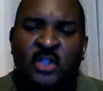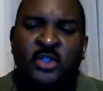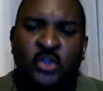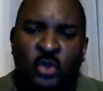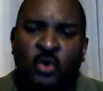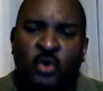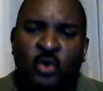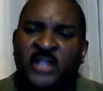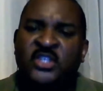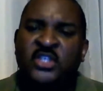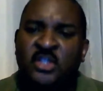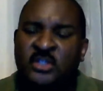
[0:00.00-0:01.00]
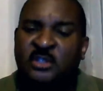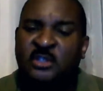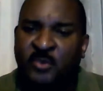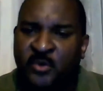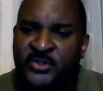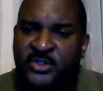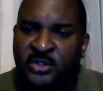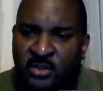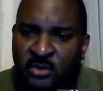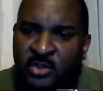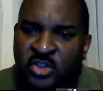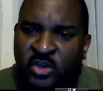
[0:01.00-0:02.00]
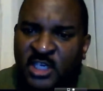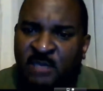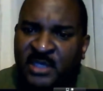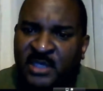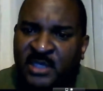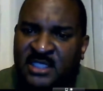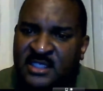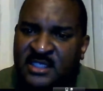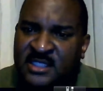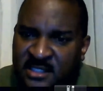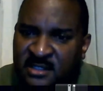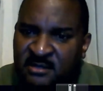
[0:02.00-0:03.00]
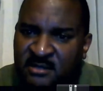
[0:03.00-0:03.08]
do what you're supposed to do during the political season.